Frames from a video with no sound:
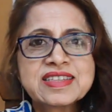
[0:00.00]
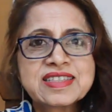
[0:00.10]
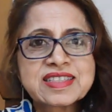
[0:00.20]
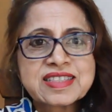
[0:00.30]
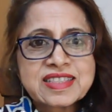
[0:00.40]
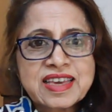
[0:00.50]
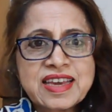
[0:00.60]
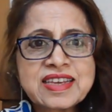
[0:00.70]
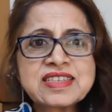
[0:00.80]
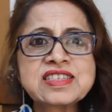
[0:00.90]
The
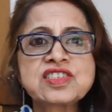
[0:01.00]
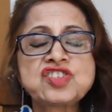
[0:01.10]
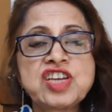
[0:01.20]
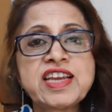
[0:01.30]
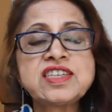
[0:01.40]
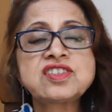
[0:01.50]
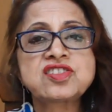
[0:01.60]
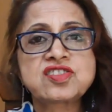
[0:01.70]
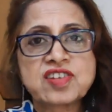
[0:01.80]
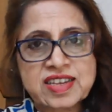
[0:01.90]
things
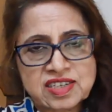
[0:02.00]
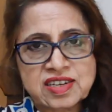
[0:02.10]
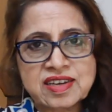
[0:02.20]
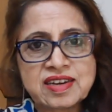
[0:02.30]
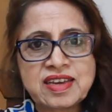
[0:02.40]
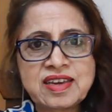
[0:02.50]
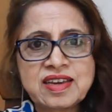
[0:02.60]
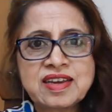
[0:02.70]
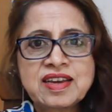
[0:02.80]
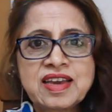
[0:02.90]
changed drastically
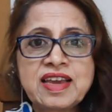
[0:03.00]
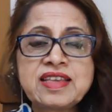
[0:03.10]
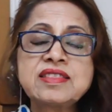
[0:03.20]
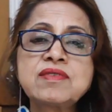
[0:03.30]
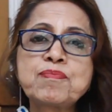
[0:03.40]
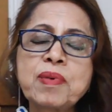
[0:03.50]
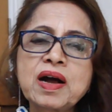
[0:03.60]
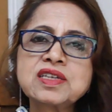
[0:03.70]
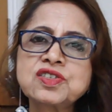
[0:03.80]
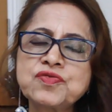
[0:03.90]
in the
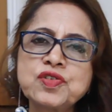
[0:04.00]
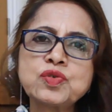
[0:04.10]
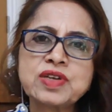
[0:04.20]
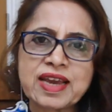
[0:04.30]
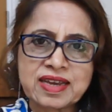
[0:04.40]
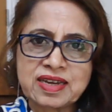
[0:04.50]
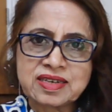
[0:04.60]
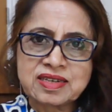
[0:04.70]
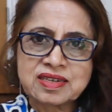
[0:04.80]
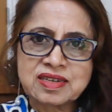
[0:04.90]
past few
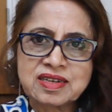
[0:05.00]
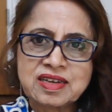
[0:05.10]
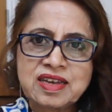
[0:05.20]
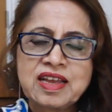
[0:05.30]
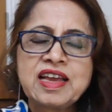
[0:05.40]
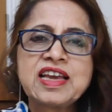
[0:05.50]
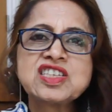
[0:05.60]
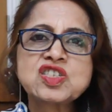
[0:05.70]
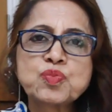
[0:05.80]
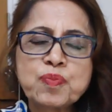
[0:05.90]
decades,
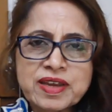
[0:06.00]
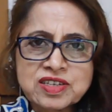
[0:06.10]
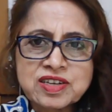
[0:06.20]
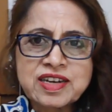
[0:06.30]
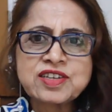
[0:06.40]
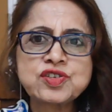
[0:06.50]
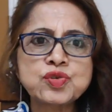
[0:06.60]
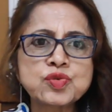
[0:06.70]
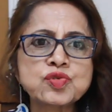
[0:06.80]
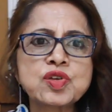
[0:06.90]
especially
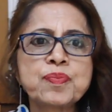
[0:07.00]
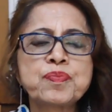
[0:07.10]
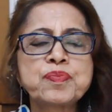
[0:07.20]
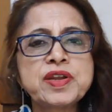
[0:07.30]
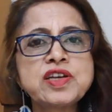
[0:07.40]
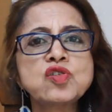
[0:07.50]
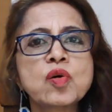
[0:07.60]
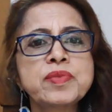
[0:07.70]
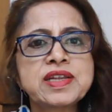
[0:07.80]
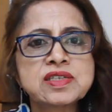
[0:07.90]
due to the
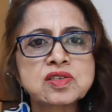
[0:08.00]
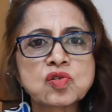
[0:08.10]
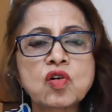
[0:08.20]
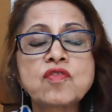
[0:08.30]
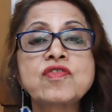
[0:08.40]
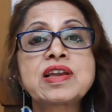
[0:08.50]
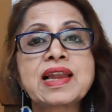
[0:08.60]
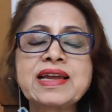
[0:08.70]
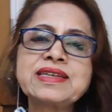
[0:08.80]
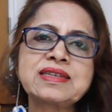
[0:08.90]
predominance of
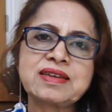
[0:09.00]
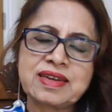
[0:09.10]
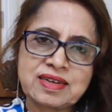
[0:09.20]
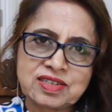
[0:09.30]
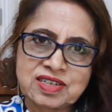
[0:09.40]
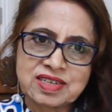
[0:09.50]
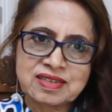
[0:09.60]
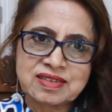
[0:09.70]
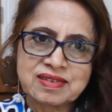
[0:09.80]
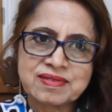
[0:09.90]
lighter energies.